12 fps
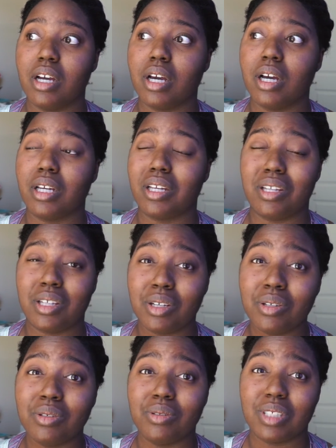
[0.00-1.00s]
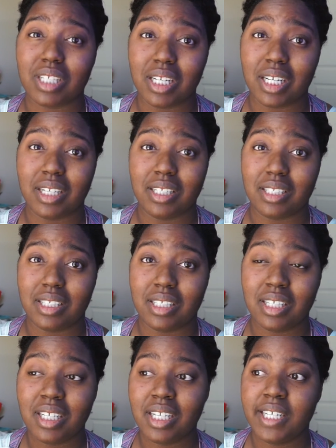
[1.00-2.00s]
a huge
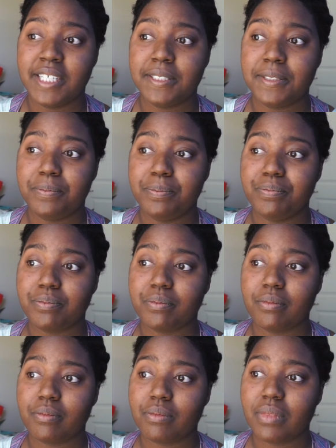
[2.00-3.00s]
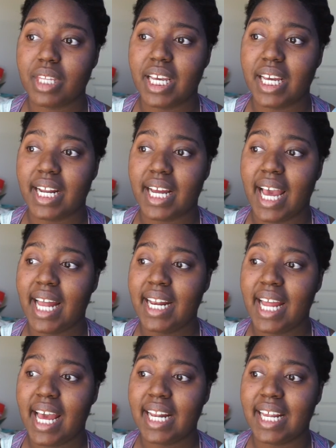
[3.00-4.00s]
concussion, and I
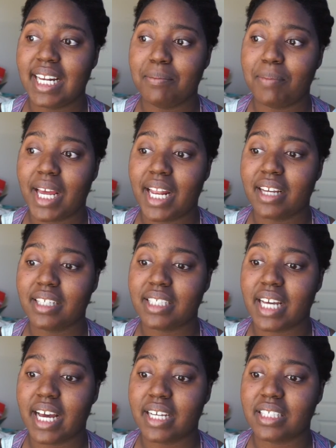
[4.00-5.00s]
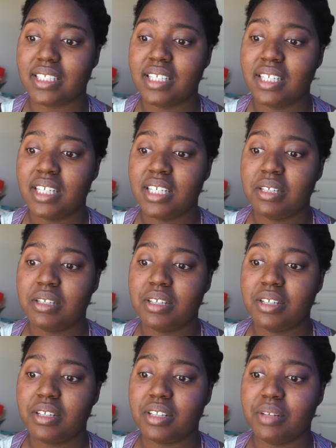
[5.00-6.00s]
hadn't had any panic attacks
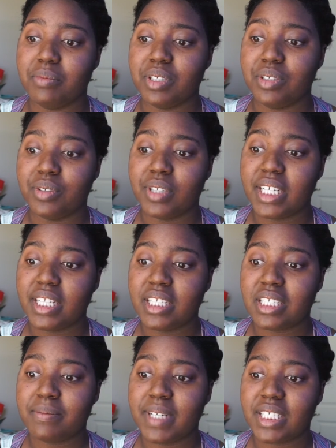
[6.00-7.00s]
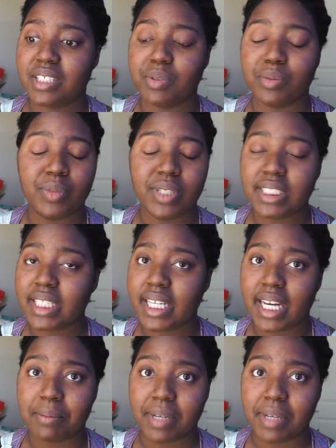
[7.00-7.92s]
the majority of the semester, but once I got